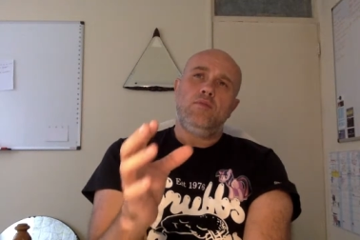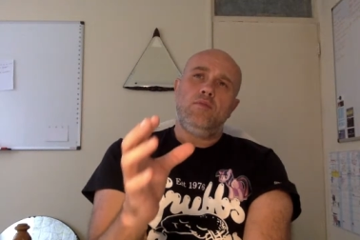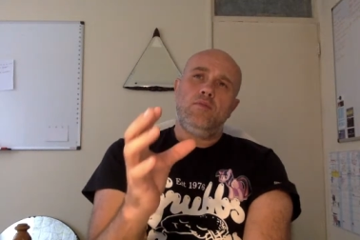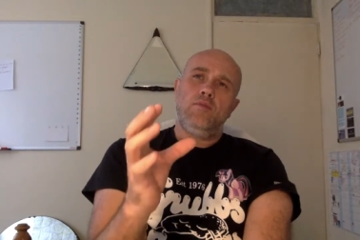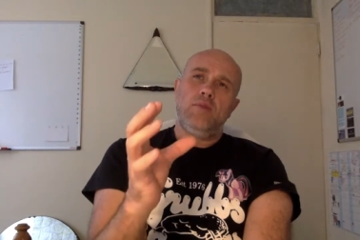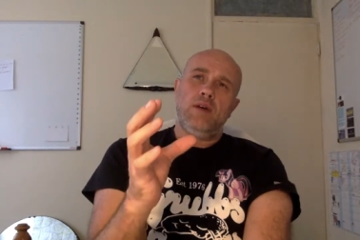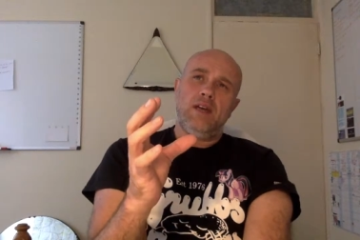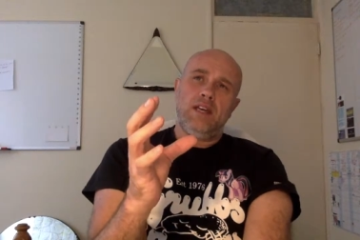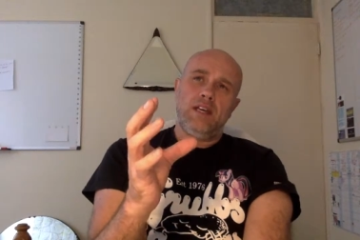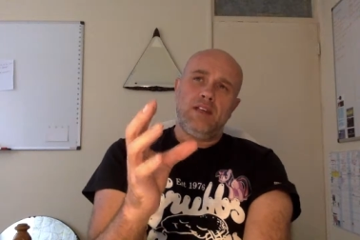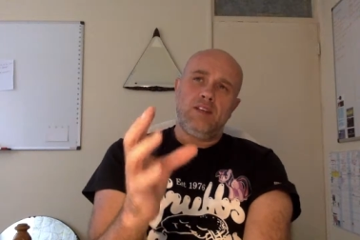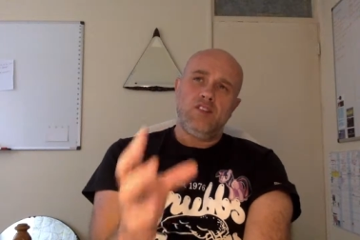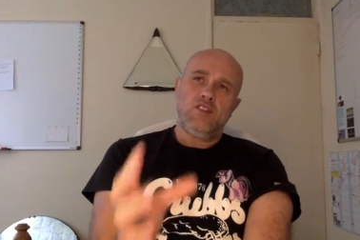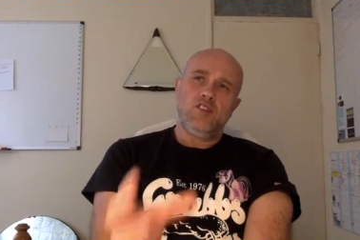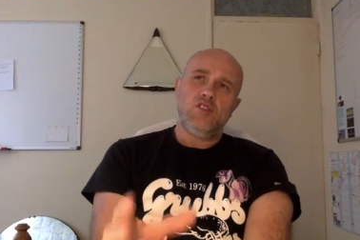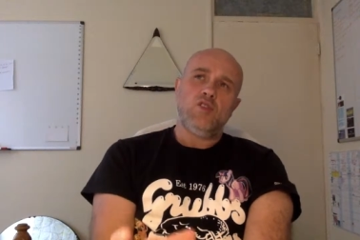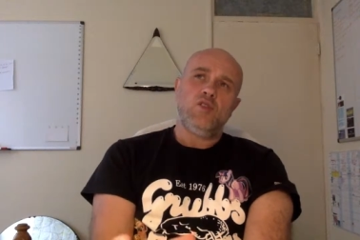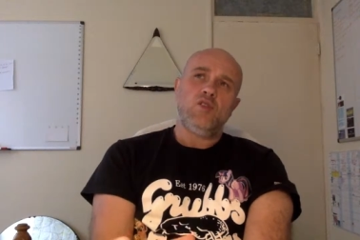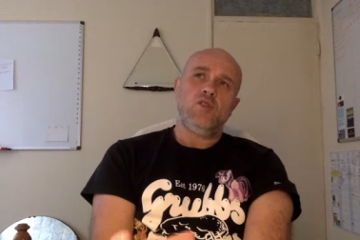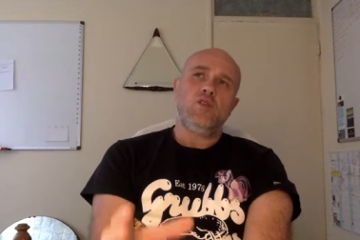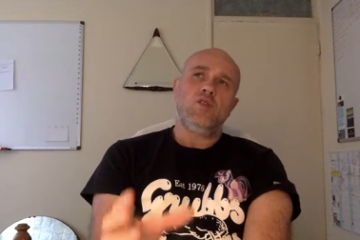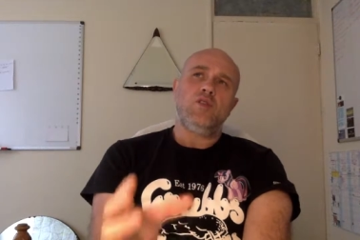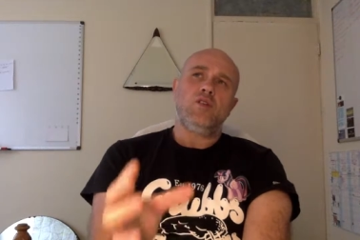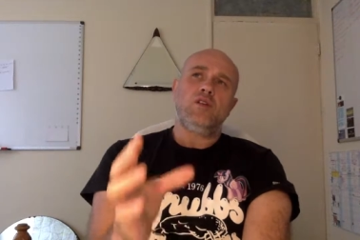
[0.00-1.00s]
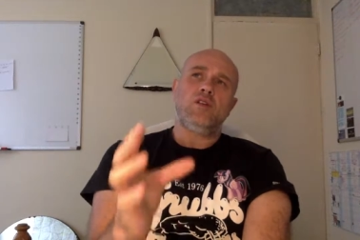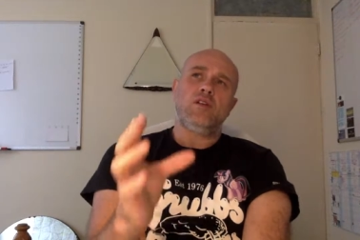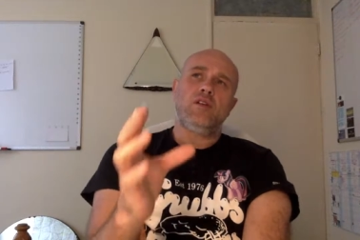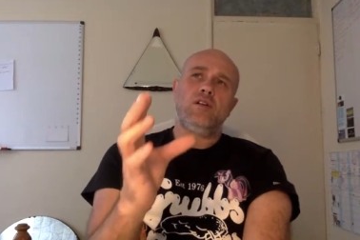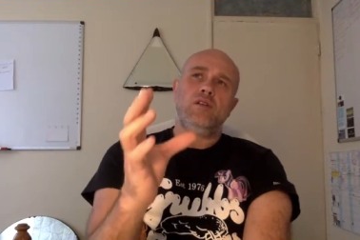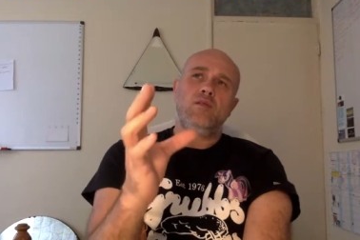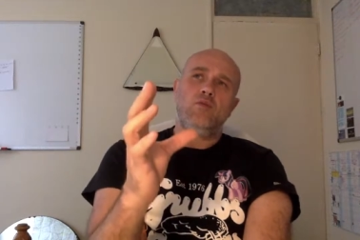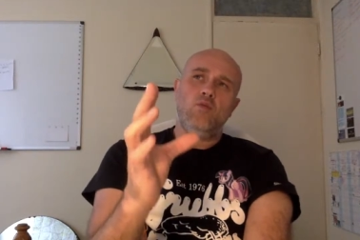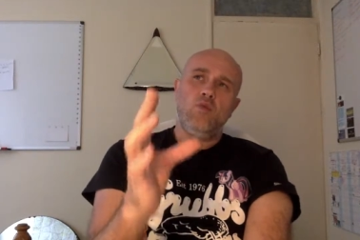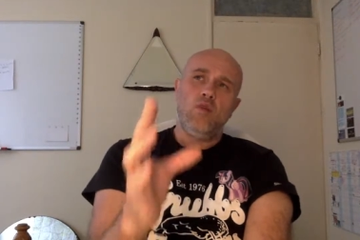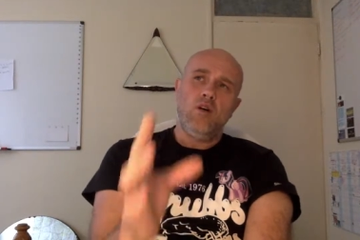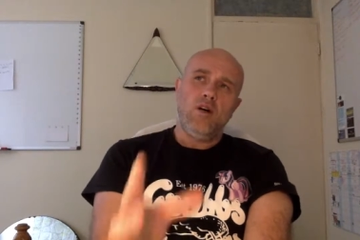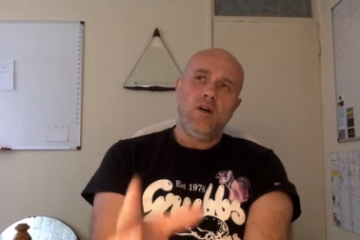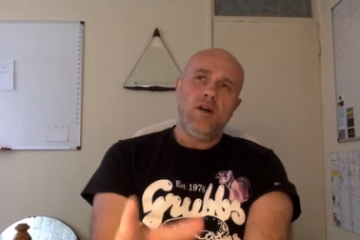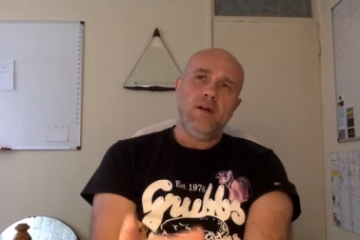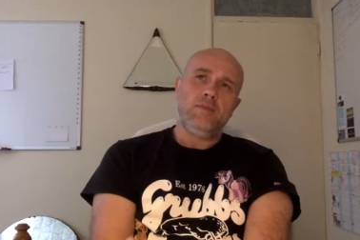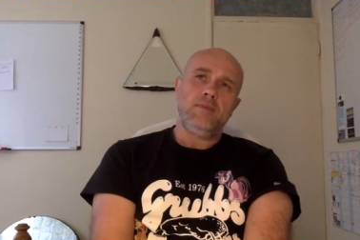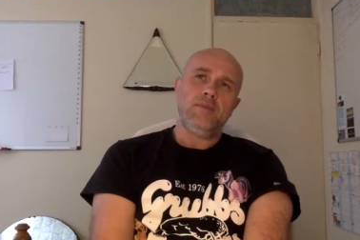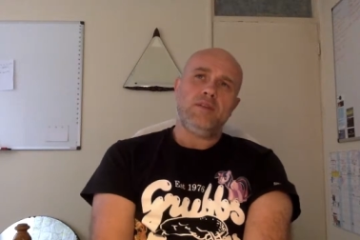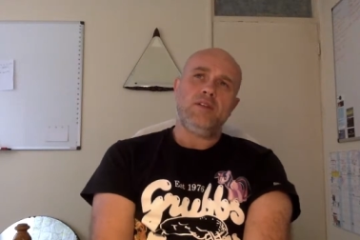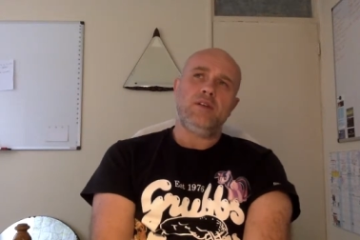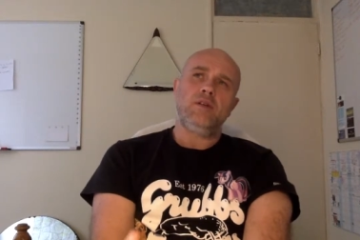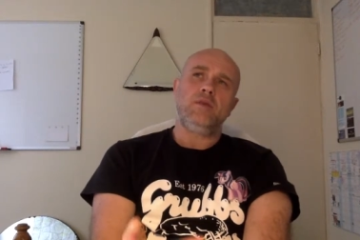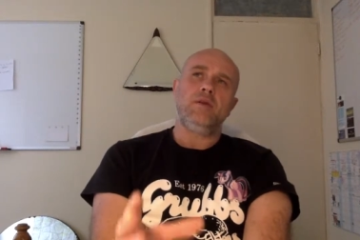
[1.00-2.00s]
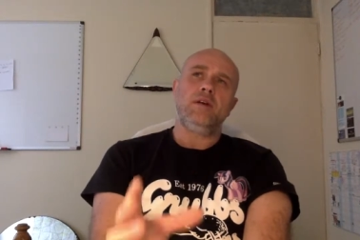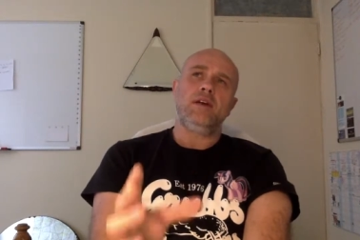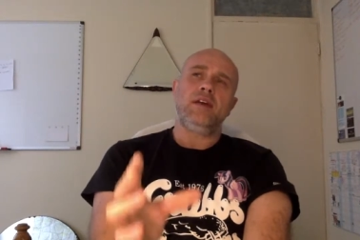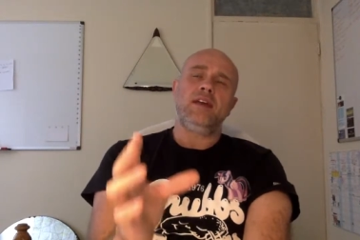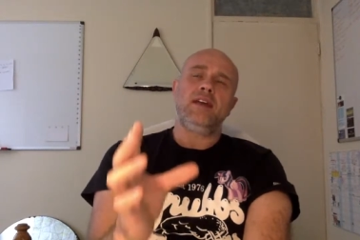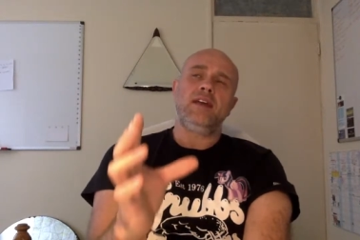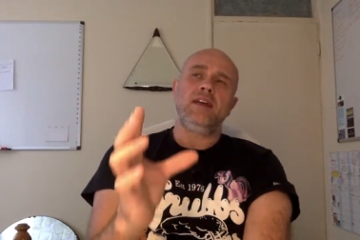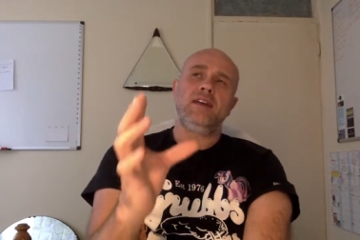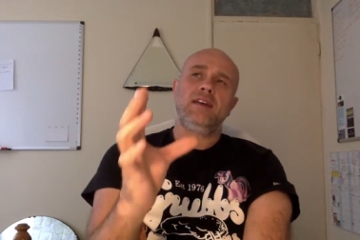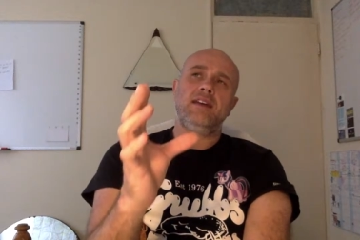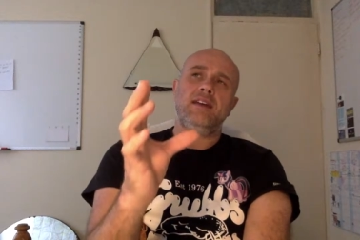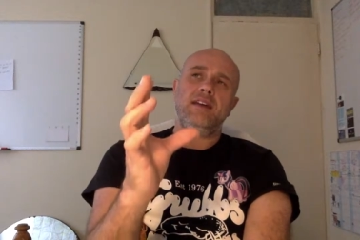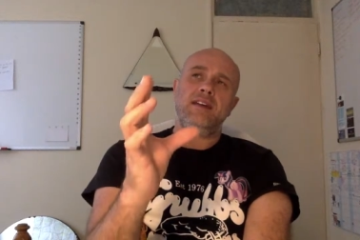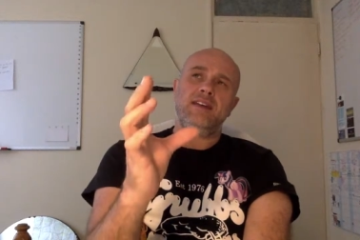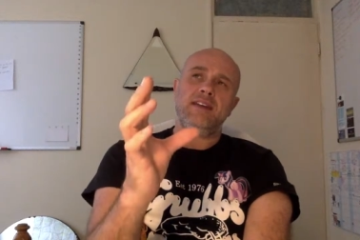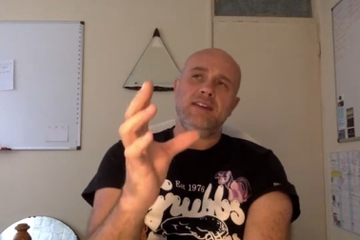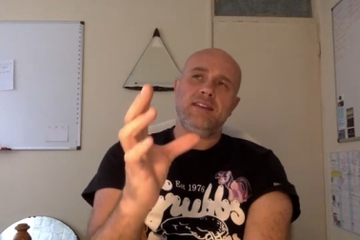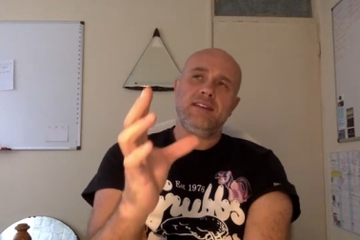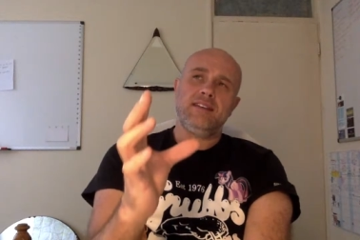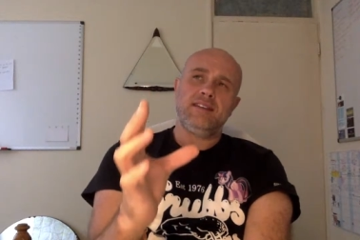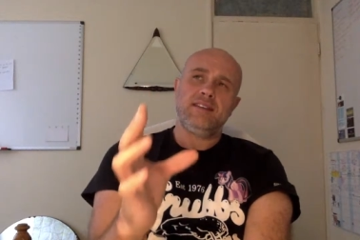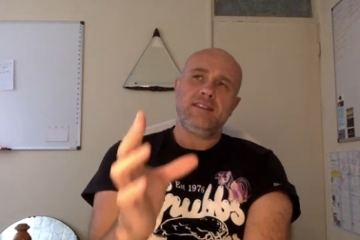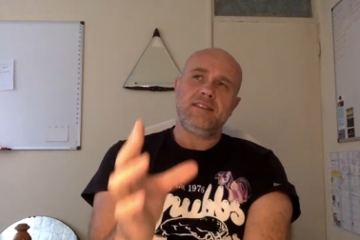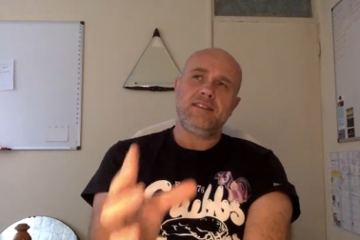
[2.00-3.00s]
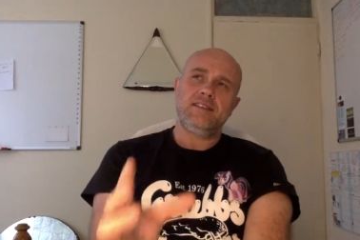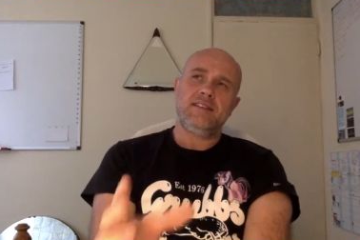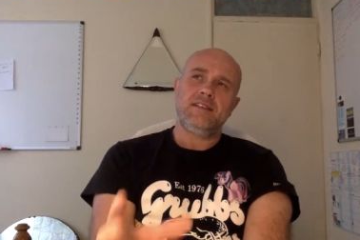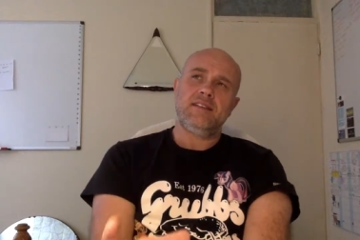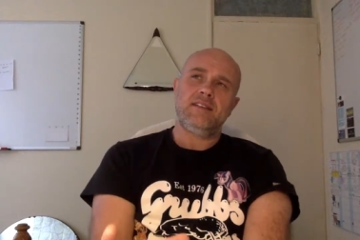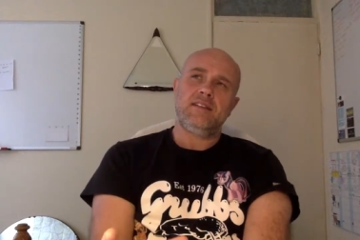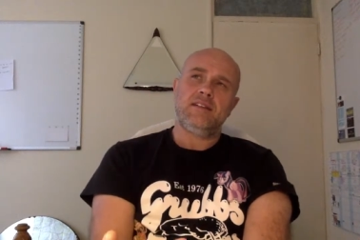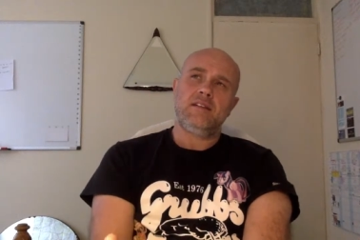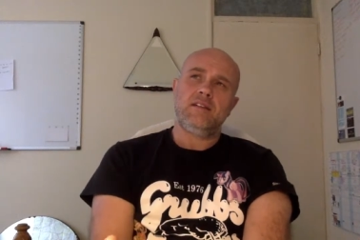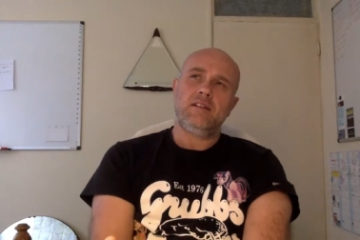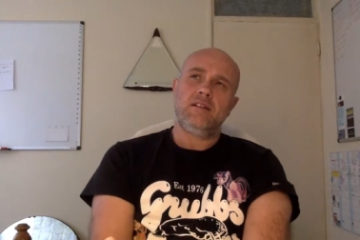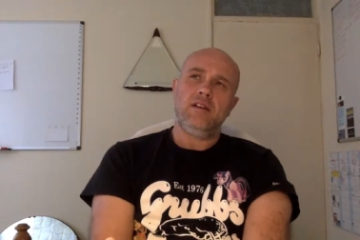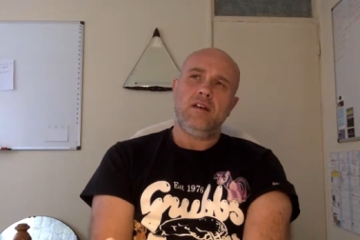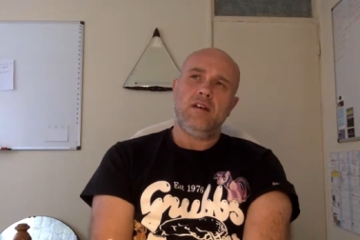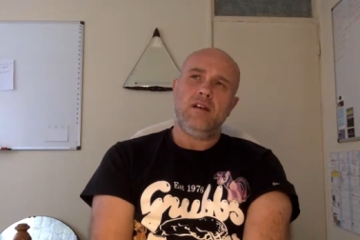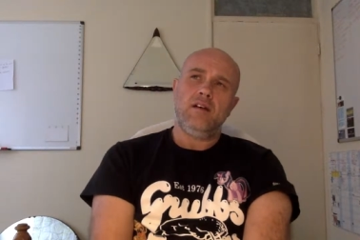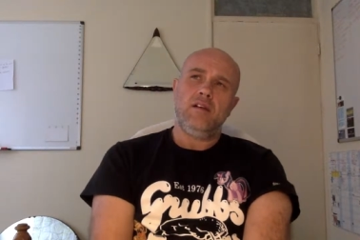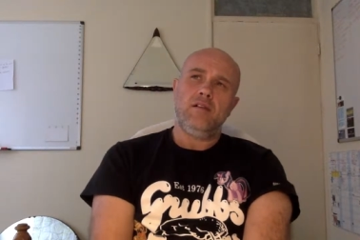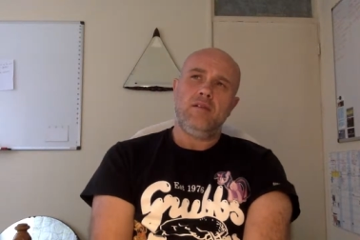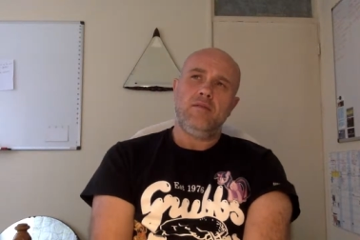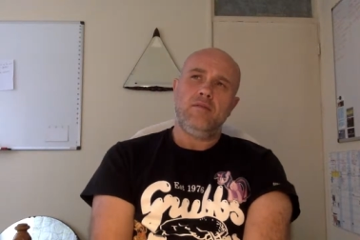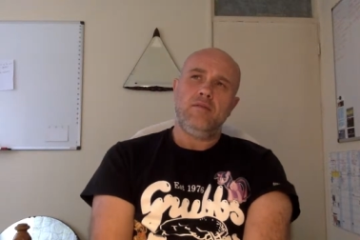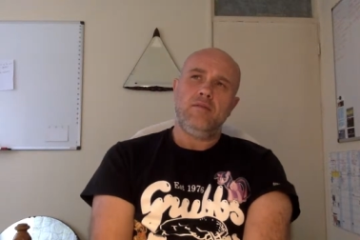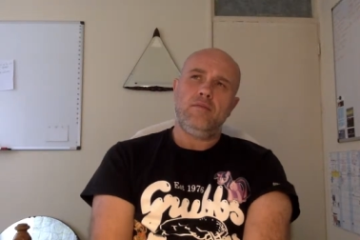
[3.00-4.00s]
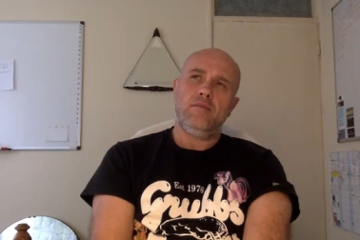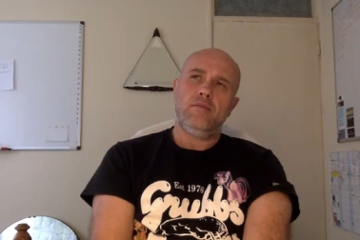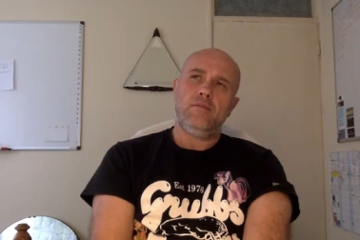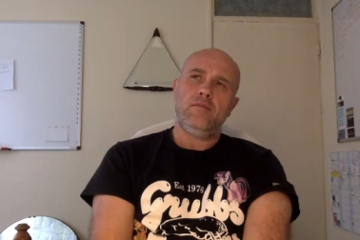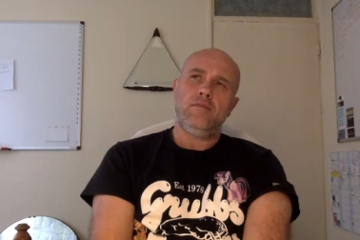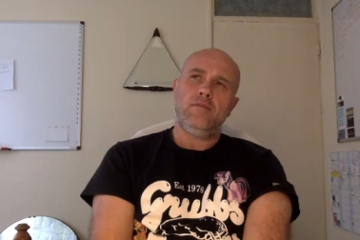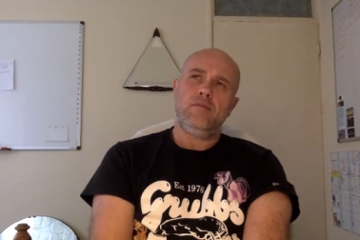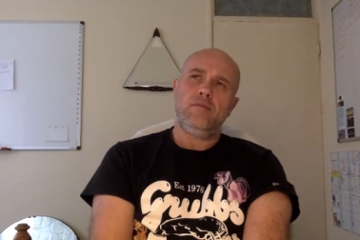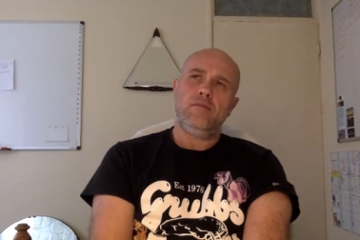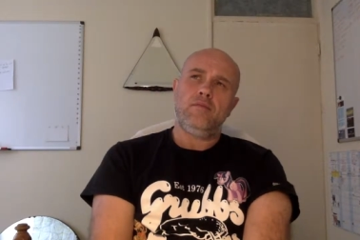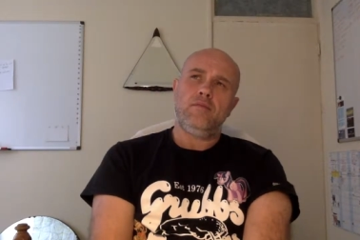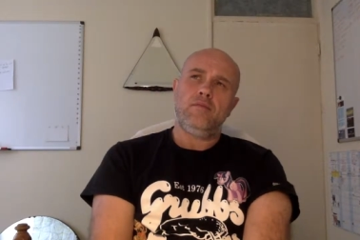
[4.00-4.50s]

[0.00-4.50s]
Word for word: make sure that what I'm doing is um,